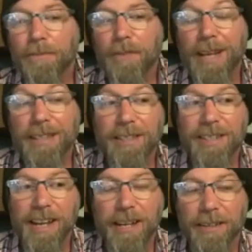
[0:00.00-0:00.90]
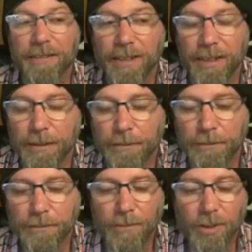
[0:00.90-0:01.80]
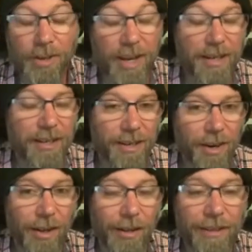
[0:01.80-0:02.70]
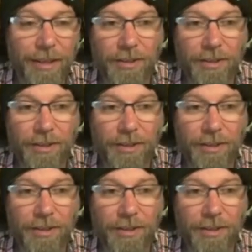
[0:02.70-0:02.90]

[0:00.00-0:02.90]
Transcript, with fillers: that's kind of, um, you kind of need all of it.